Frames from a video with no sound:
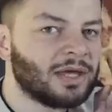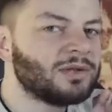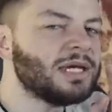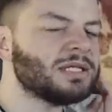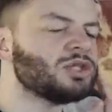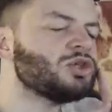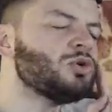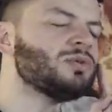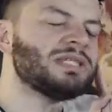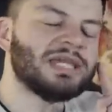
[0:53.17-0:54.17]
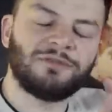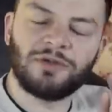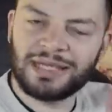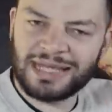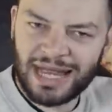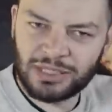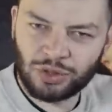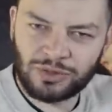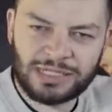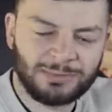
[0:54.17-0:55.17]
Now, these are two different
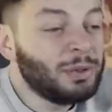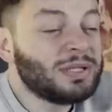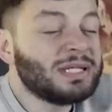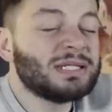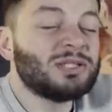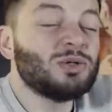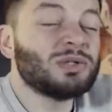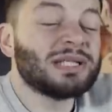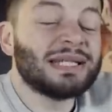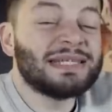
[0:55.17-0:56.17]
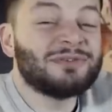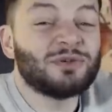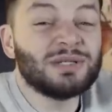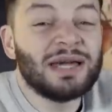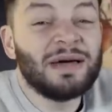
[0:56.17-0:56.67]
categories because these are two slightly different